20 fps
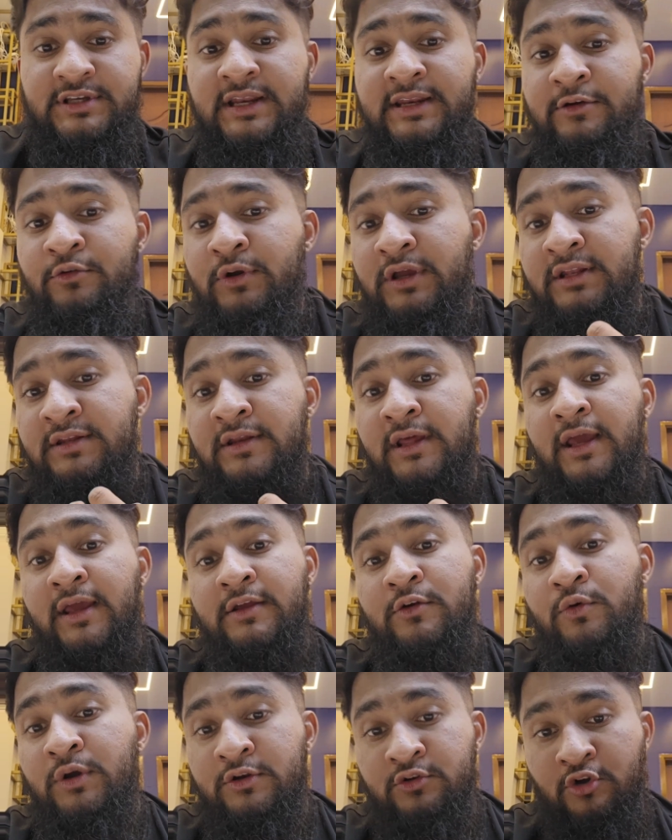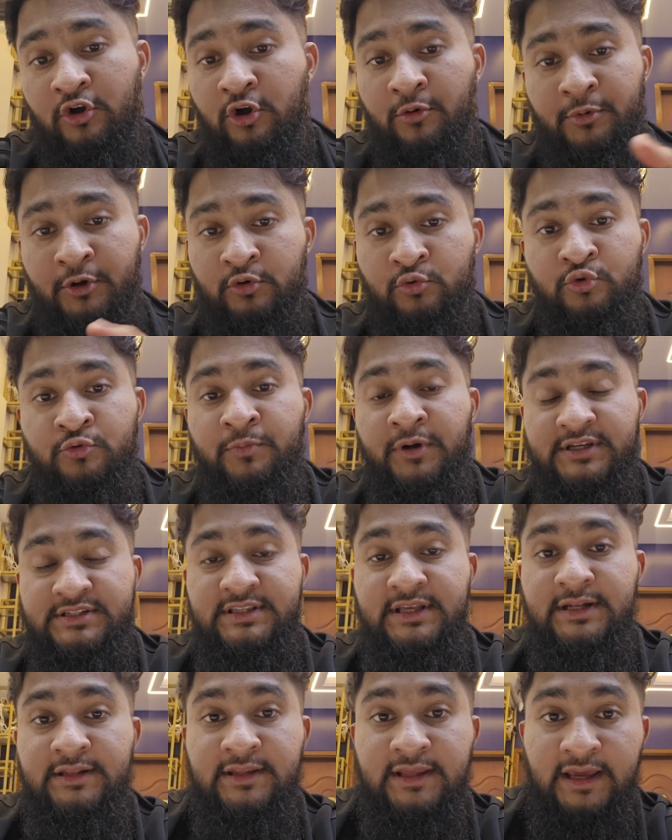And you can talk about
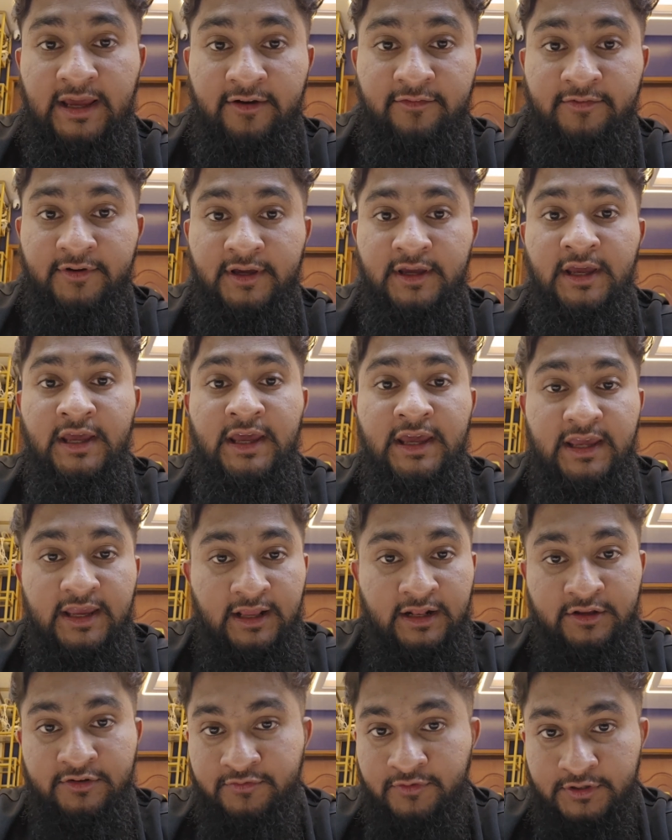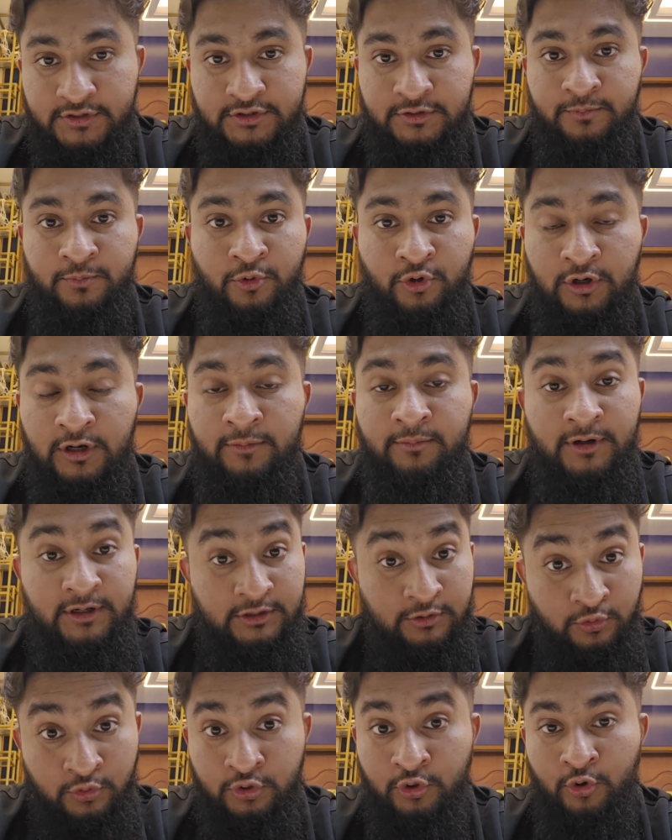Udbhash that they have a English version program, but
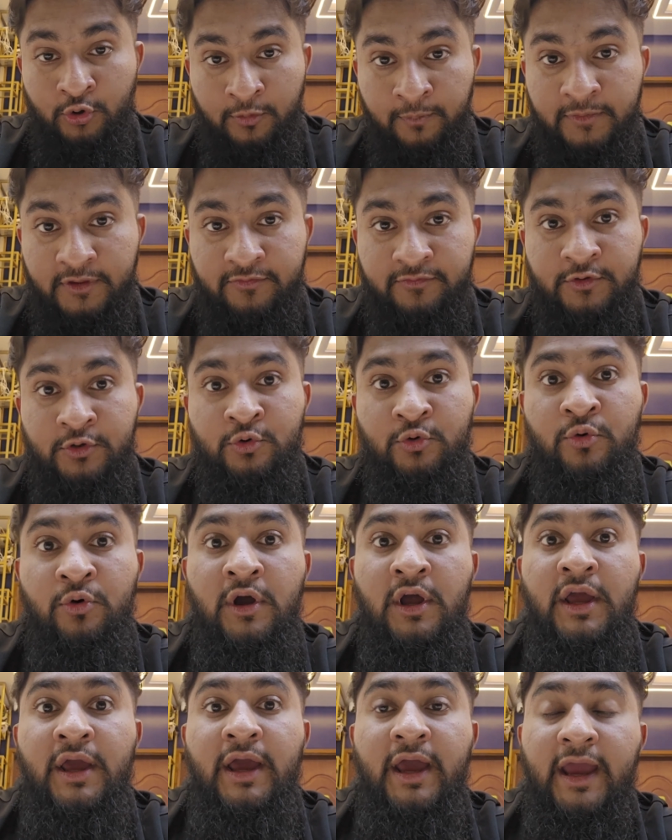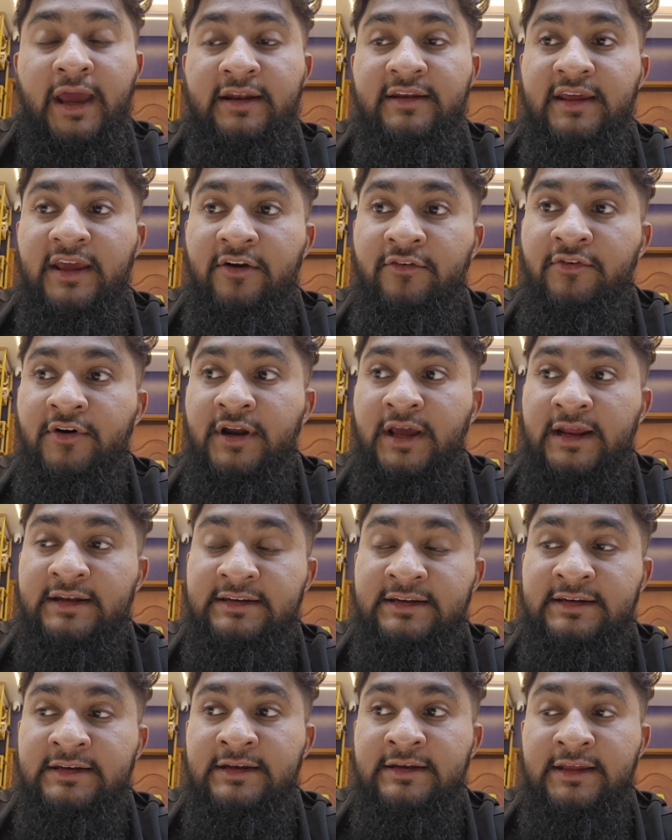you know, if you had ever
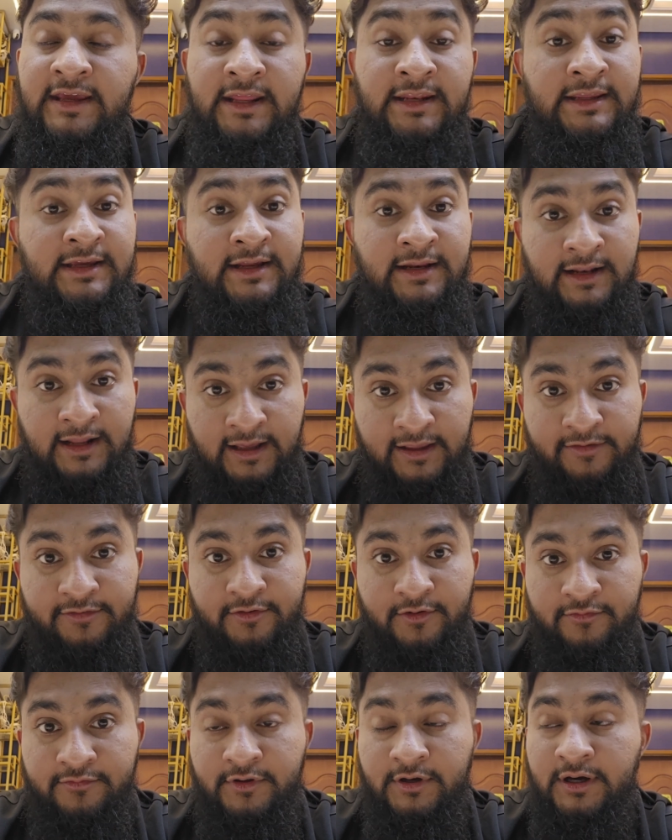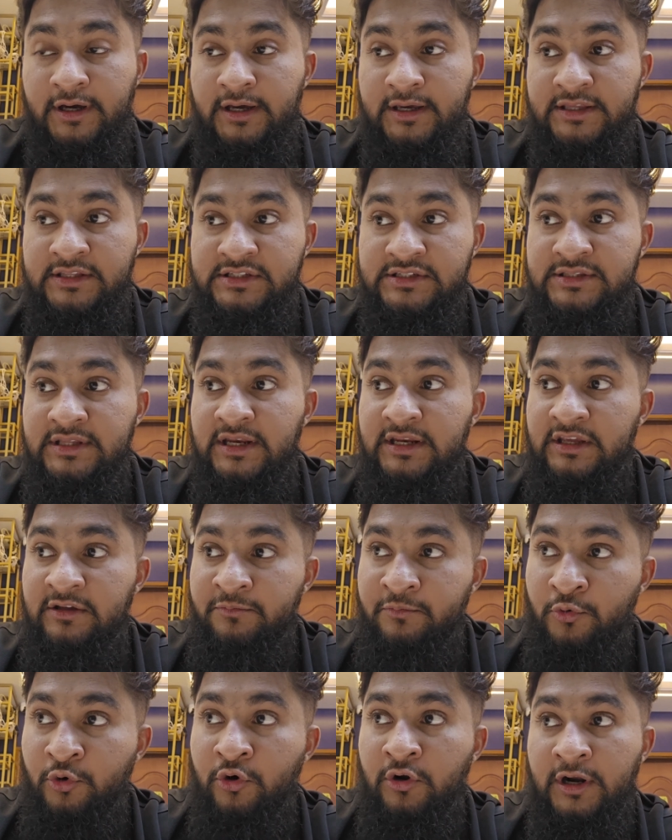attended any class of the
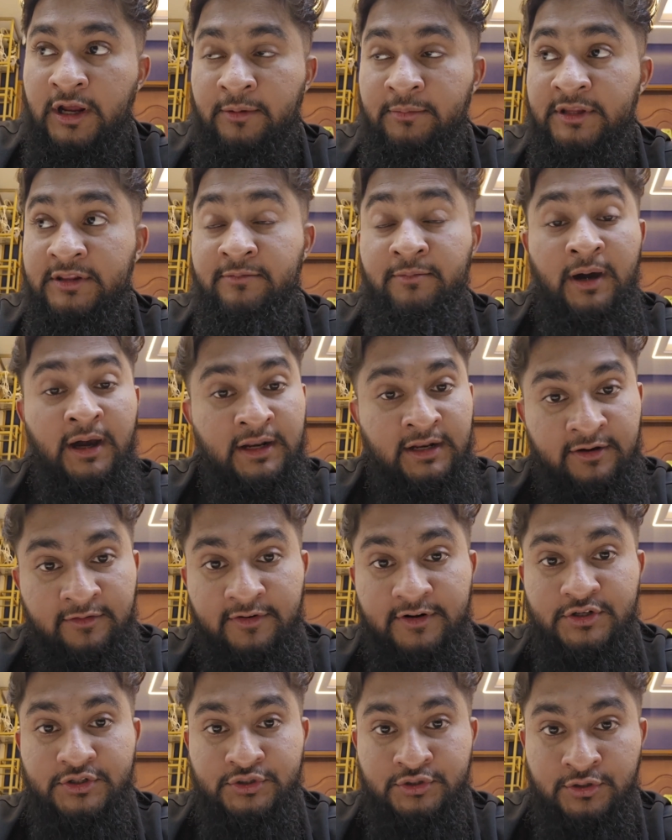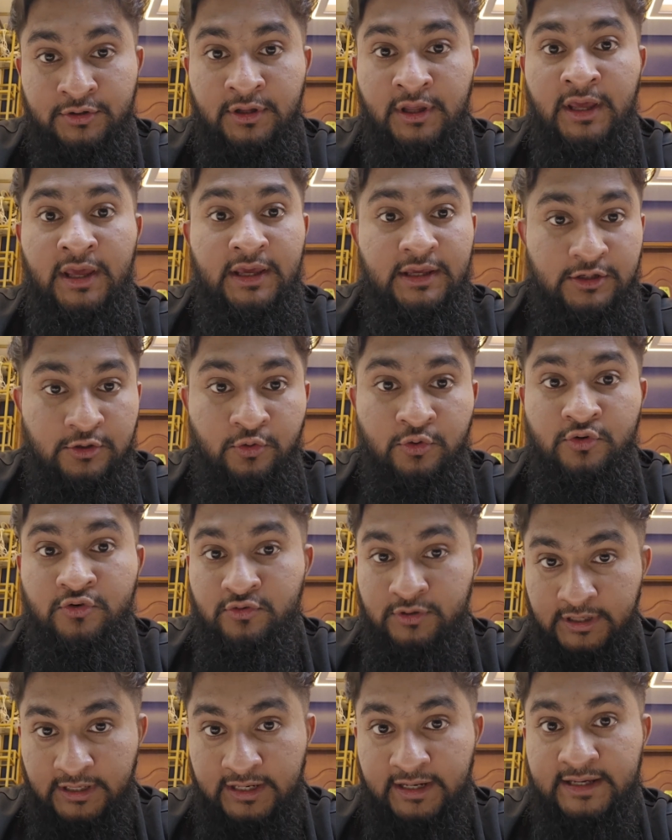engineering program in Bangla version, you would
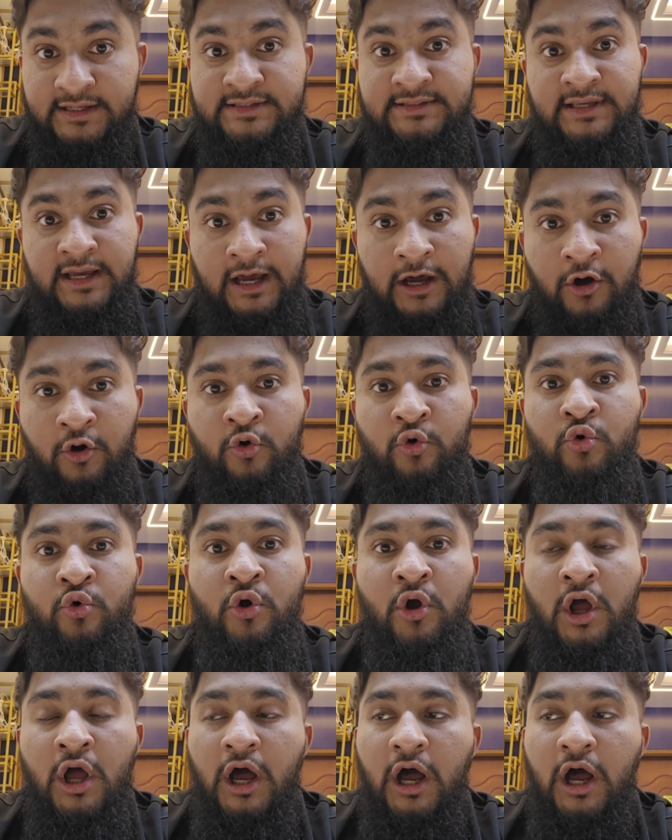realize how